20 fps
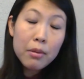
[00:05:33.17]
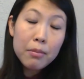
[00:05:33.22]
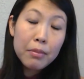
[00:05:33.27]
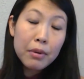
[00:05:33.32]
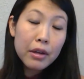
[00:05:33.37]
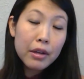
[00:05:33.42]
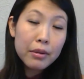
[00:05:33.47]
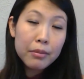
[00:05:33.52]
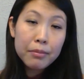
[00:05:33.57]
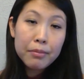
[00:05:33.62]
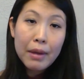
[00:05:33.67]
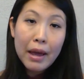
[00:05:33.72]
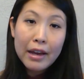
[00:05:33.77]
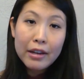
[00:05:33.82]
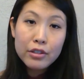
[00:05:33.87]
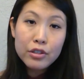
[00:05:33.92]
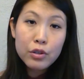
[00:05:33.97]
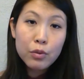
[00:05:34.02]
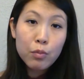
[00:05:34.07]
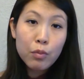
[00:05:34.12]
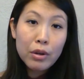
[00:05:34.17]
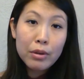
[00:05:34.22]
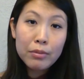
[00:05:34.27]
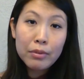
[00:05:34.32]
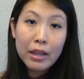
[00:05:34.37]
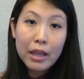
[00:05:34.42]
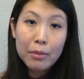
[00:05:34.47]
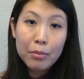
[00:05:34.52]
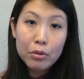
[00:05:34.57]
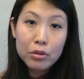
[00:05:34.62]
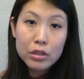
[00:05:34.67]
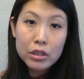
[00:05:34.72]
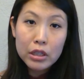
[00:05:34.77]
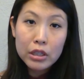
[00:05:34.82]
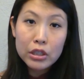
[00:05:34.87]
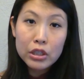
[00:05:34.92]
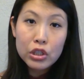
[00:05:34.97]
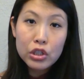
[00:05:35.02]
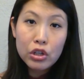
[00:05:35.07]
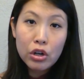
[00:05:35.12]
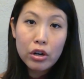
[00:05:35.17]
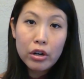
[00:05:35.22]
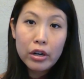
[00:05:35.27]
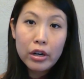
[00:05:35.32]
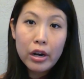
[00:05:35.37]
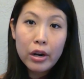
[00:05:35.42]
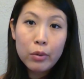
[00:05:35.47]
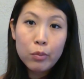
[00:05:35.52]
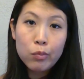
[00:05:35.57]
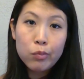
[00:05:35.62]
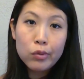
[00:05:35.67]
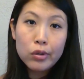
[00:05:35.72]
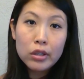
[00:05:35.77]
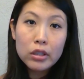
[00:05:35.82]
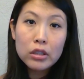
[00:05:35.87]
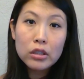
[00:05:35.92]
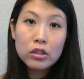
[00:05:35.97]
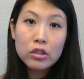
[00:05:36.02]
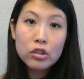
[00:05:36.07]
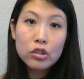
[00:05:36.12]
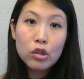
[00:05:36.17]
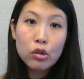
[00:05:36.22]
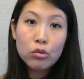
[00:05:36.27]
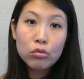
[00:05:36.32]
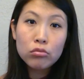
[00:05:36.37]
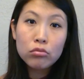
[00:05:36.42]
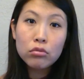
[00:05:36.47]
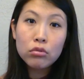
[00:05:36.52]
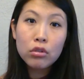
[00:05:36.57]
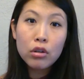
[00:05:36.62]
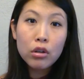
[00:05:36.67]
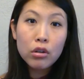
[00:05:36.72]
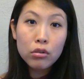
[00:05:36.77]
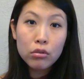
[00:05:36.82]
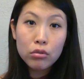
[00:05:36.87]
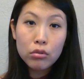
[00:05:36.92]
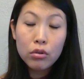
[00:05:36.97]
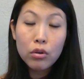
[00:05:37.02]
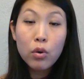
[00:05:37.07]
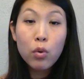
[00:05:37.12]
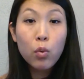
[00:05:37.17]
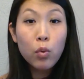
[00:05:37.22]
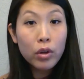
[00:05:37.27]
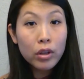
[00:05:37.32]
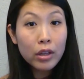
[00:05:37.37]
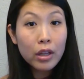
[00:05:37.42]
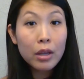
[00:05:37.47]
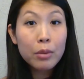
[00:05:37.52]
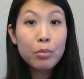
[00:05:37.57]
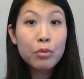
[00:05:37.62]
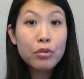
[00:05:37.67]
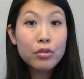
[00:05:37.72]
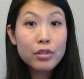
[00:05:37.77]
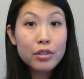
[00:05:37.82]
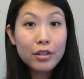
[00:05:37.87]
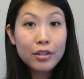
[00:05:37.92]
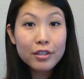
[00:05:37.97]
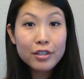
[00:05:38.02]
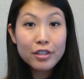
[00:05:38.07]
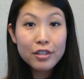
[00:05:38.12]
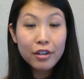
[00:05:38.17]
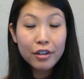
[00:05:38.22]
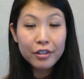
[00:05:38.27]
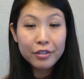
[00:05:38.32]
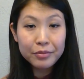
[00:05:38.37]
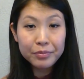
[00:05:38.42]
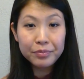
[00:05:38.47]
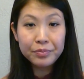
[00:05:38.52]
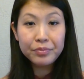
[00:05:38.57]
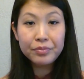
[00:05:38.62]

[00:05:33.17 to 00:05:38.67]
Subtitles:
But back to when labor is going to start, I really don't know when labor is going to start.